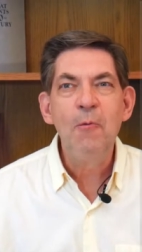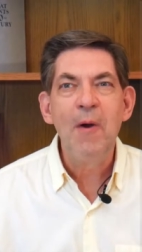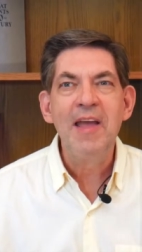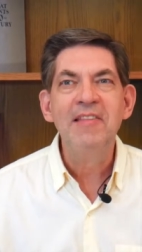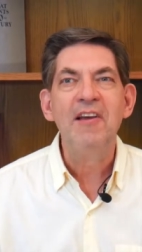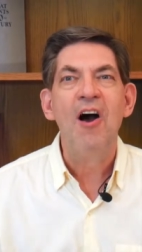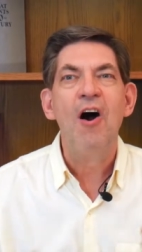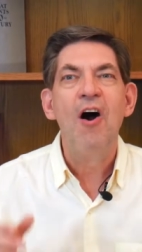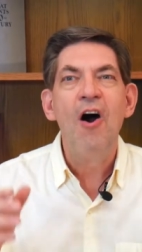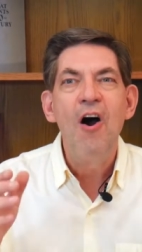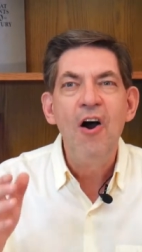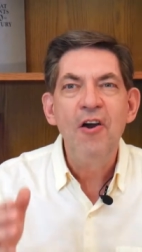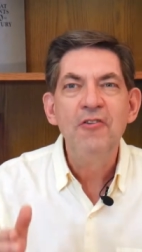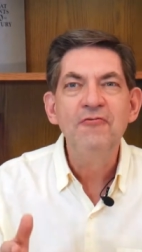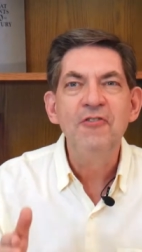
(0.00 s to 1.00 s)
went
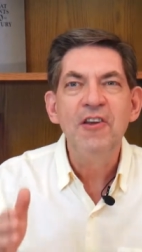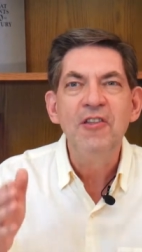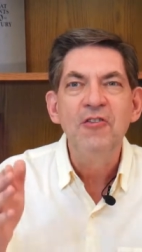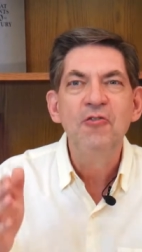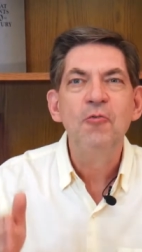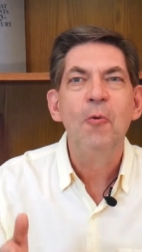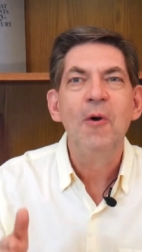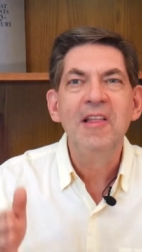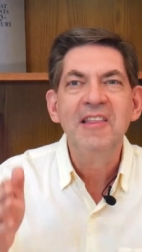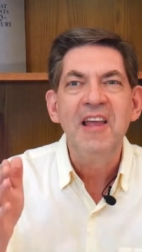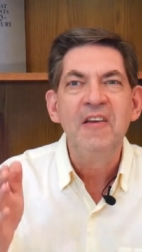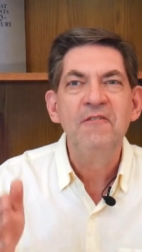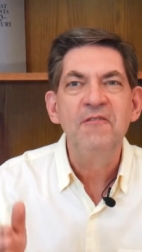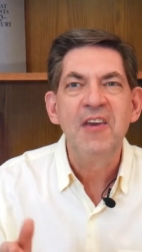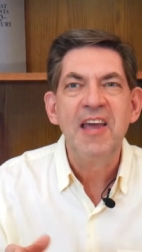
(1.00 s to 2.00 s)

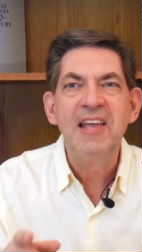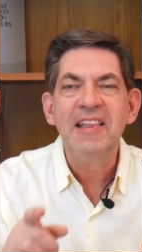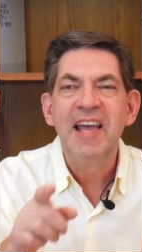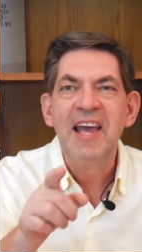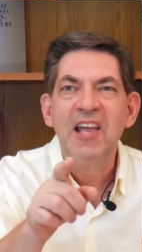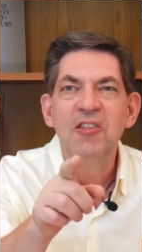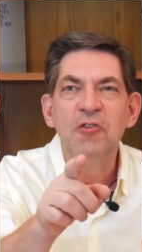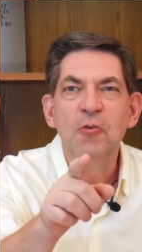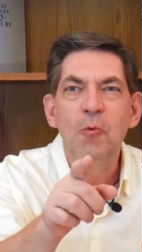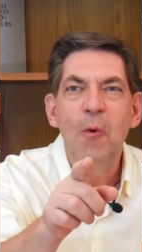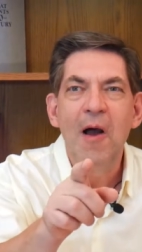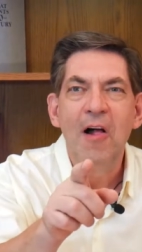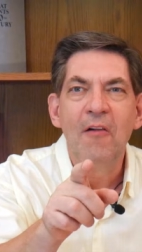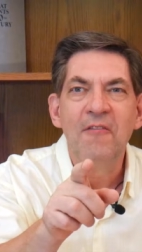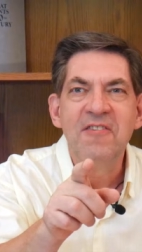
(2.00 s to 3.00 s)
120 feet in
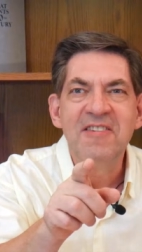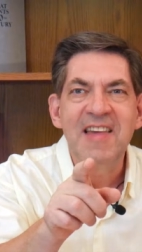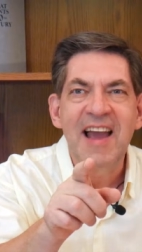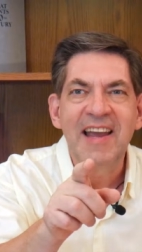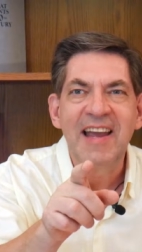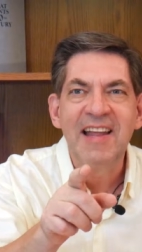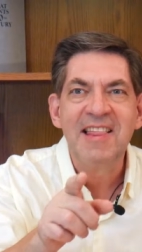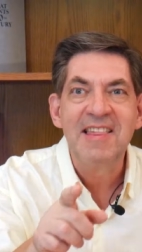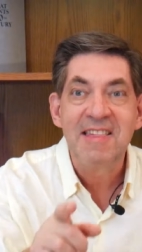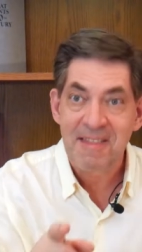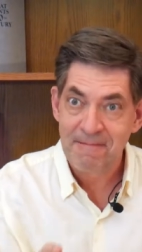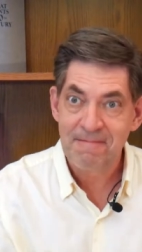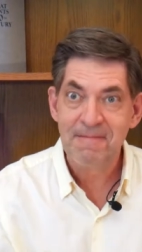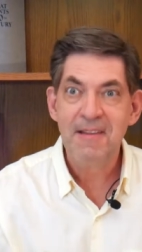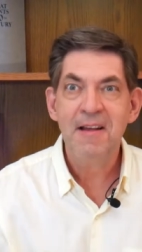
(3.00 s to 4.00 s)
12 seconds.